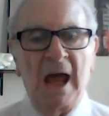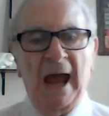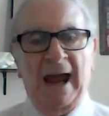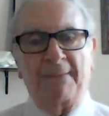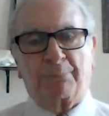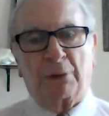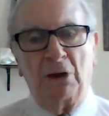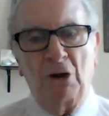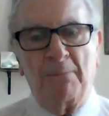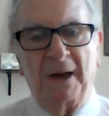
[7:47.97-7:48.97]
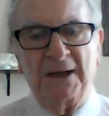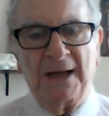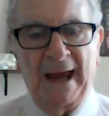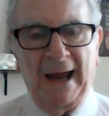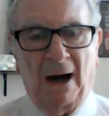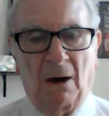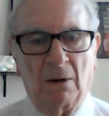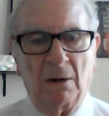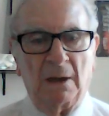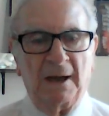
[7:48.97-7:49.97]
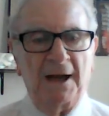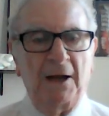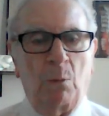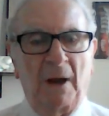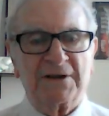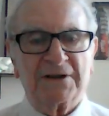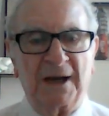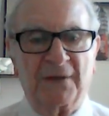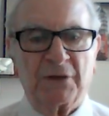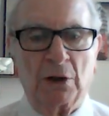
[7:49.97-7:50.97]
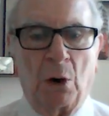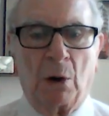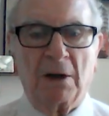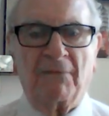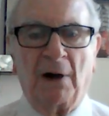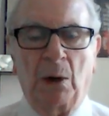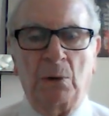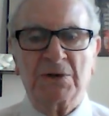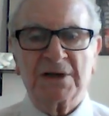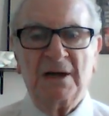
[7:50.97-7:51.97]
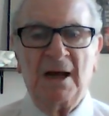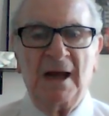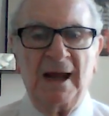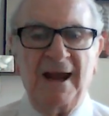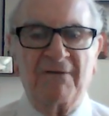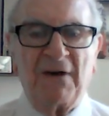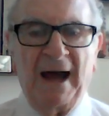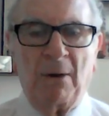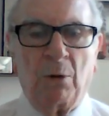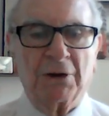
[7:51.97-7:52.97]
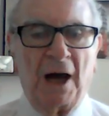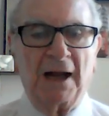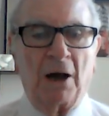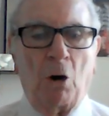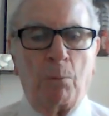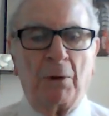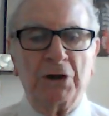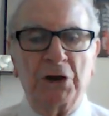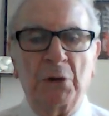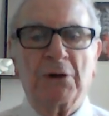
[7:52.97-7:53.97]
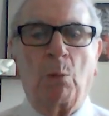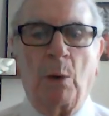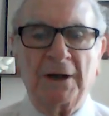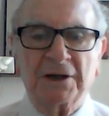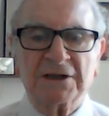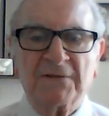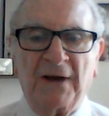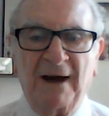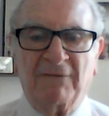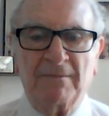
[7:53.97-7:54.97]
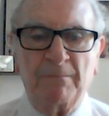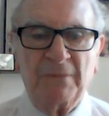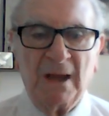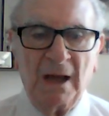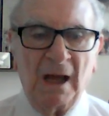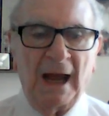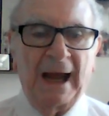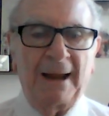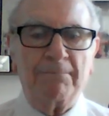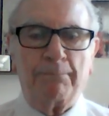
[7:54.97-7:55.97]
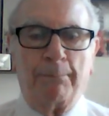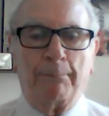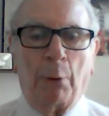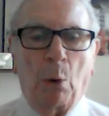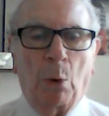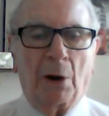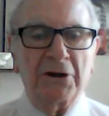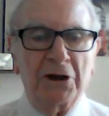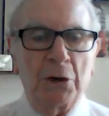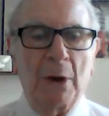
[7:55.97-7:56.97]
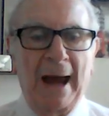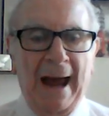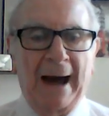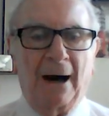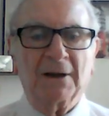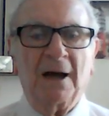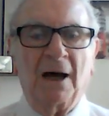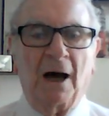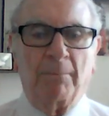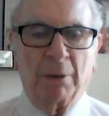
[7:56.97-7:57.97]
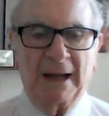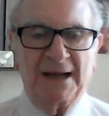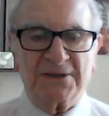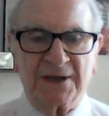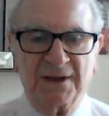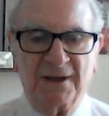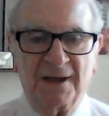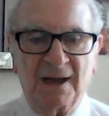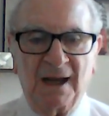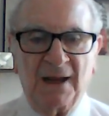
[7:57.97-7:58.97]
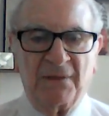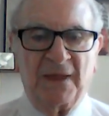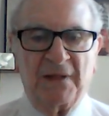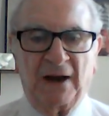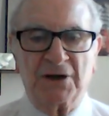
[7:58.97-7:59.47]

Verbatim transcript: And prove me now, herewith saith the Lord of hosts, if I will not open you the windows of heaven and pour you out a blessing that there